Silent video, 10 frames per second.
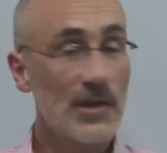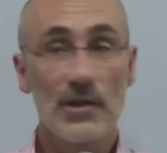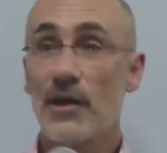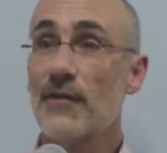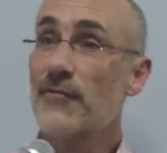
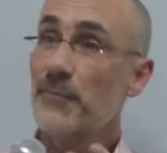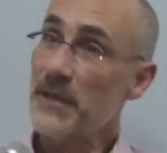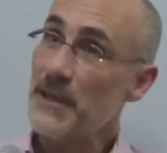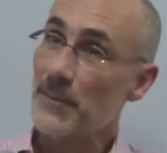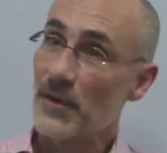love
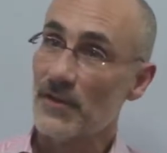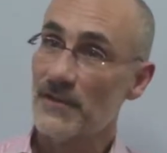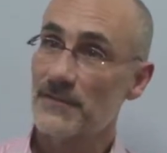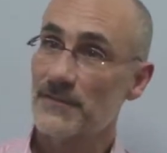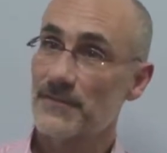people,
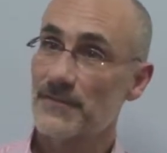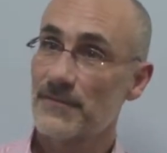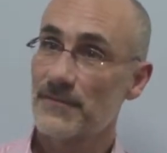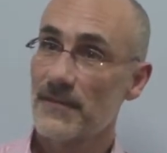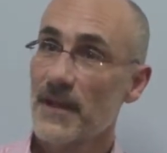
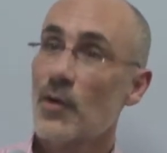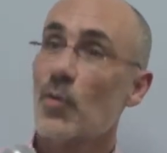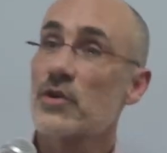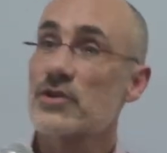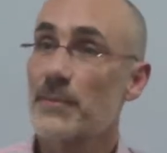
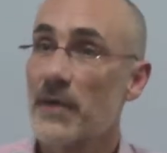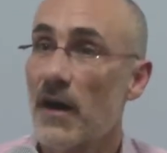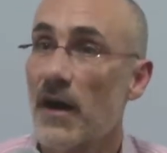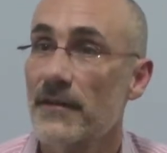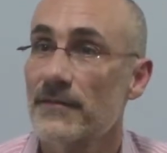worship
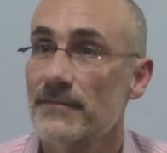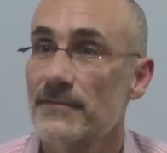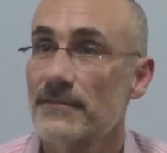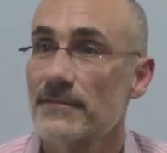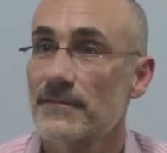God.
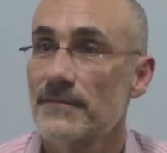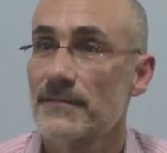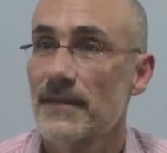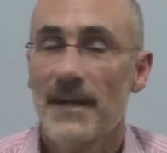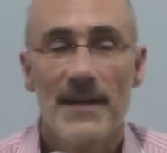
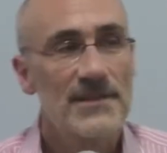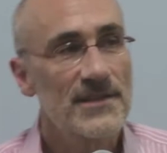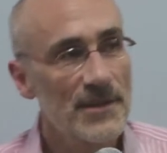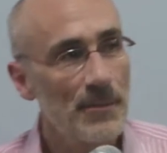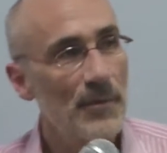
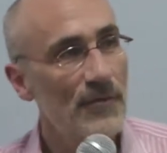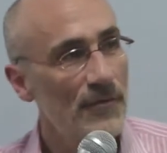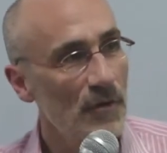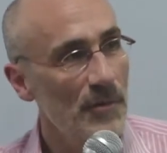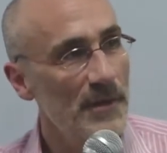Simple
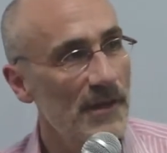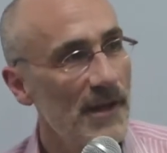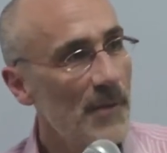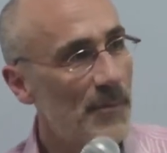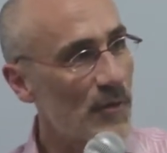
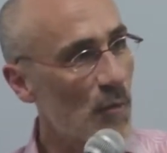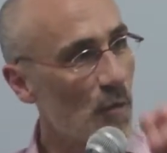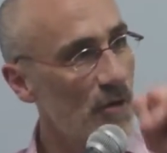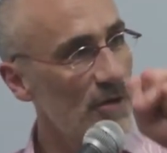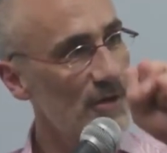formula, but the
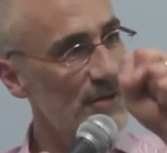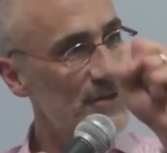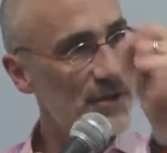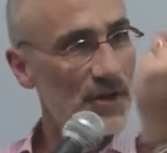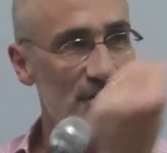
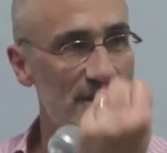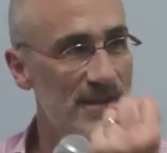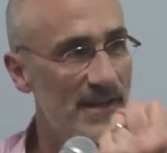world turns it